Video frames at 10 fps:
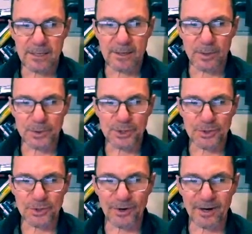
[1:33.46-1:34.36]

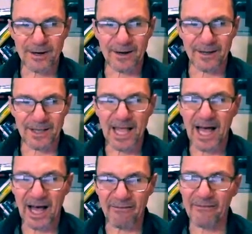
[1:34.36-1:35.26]
also
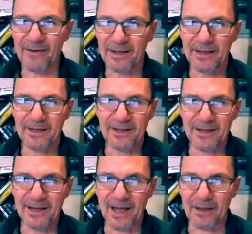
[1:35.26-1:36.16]
love
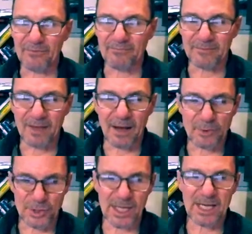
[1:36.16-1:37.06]
and
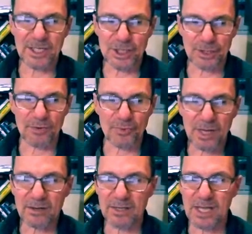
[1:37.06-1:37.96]
appreciation and
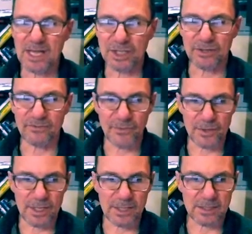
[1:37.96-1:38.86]
recognition for
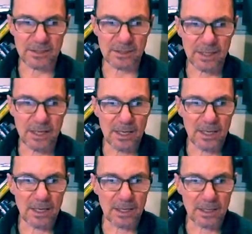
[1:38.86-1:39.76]
this
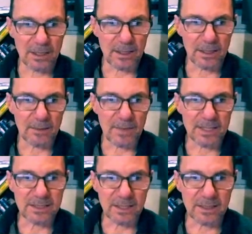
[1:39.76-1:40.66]

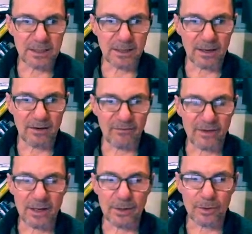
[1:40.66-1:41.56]
amazing
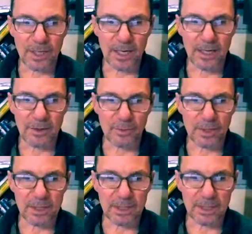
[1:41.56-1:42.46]
vehicle that I
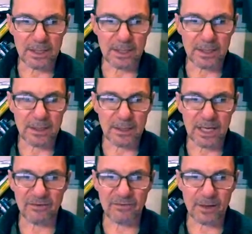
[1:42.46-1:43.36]
really
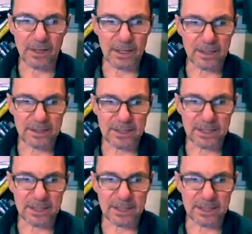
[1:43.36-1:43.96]
love, and